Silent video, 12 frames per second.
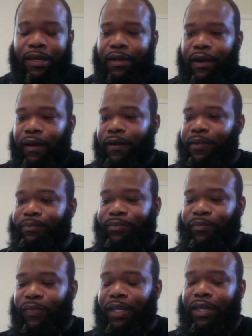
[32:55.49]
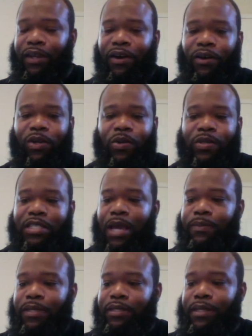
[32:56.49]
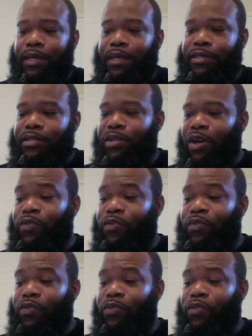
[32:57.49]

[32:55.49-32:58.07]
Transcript: and all those types of things.